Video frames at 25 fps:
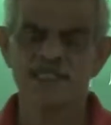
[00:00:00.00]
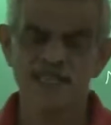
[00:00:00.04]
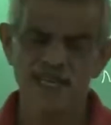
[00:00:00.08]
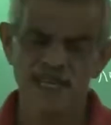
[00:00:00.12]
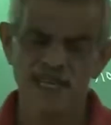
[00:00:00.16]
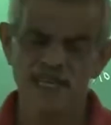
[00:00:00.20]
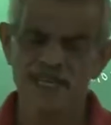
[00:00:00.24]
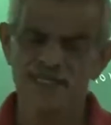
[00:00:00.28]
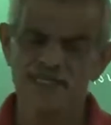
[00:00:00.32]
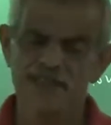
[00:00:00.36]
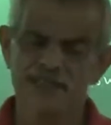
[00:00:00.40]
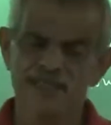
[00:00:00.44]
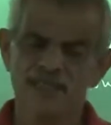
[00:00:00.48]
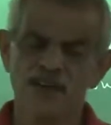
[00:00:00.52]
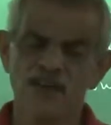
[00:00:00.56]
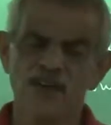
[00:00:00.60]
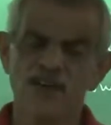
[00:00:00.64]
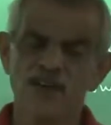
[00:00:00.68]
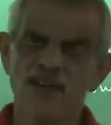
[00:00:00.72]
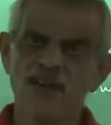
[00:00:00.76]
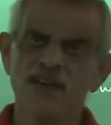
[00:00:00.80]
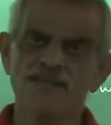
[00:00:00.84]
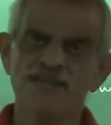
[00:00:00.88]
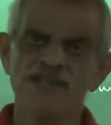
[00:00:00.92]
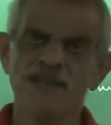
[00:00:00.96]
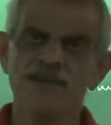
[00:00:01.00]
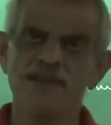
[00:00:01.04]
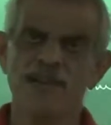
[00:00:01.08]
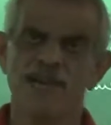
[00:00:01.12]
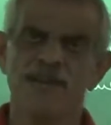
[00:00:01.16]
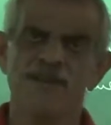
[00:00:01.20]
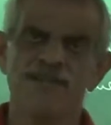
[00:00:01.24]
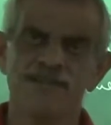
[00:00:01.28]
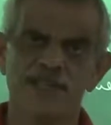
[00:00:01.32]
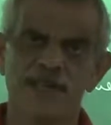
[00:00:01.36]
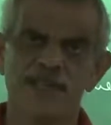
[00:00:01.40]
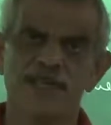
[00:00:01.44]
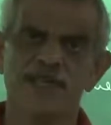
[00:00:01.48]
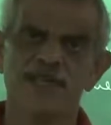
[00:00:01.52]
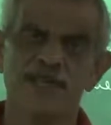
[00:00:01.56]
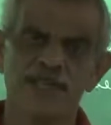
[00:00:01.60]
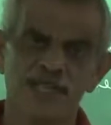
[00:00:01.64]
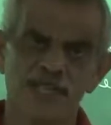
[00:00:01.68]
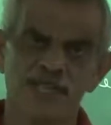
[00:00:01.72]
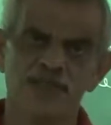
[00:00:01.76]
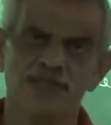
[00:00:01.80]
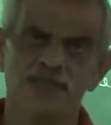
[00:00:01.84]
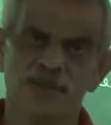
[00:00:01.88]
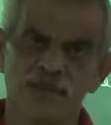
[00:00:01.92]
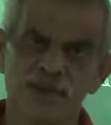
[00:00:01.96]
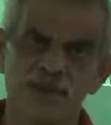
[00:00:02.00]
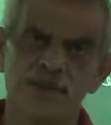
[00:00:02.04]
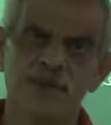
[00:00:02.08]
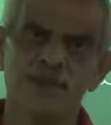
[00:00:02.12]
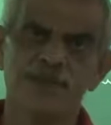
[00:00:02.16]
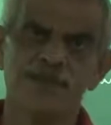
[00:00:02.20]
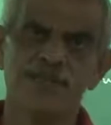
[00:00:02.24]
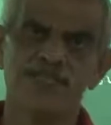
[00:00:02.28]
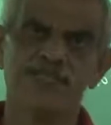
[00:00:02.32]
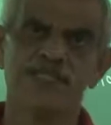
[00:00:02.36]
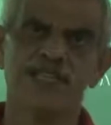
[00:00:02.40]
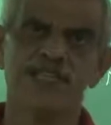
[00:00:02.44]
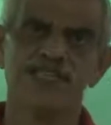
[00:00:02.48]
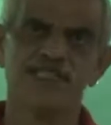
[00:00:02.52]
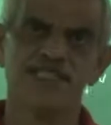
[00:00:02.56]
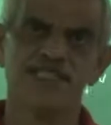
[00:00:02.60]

and all of them have the supremum risk as